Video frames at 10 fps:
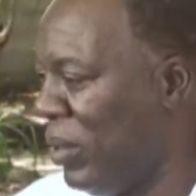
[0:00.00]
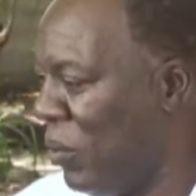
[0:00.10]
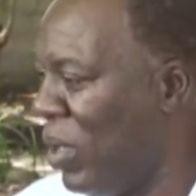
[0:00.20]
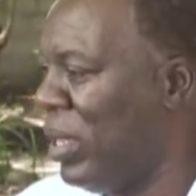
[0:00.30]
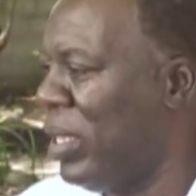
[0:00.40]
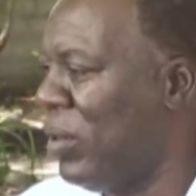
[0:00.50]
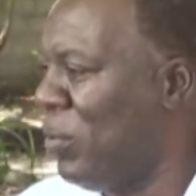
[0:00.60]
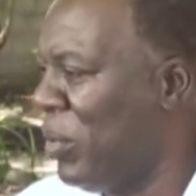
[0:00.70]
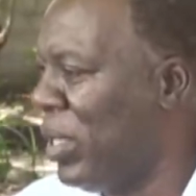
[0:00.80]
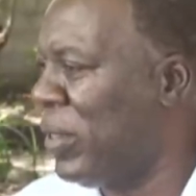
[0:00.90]
He
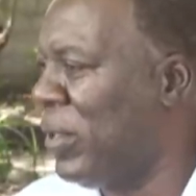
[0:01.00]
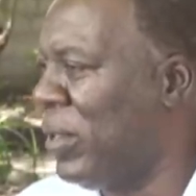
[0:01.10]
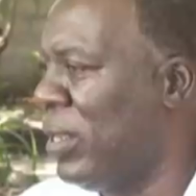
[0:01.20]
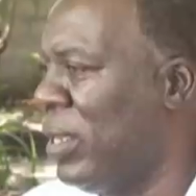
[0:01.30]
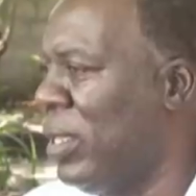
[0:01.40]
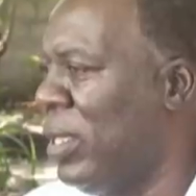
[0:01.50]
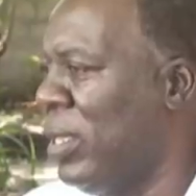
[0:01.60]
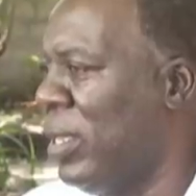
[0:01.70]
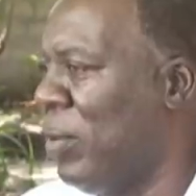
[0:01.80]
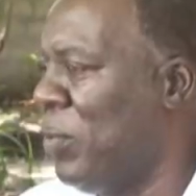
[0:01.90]
wanted to make sure
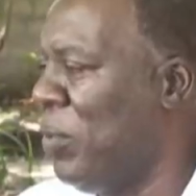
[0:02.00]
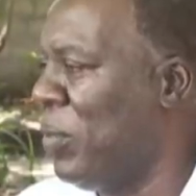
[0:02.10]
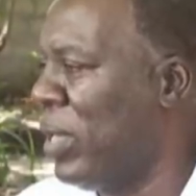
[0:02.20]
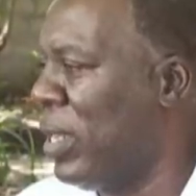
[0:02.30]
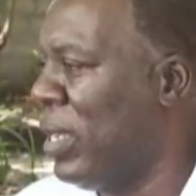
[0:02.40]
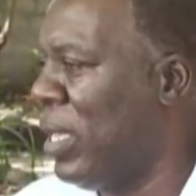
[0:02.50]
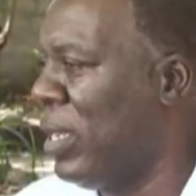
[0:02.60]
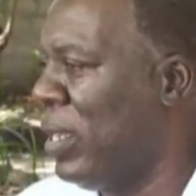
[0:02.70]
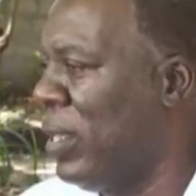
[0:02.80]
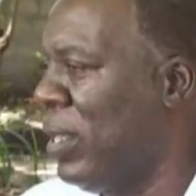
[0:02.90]
that people get
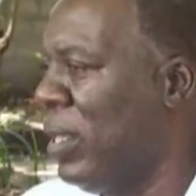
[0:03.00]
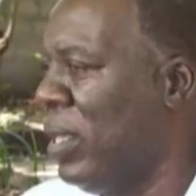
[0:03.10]
land.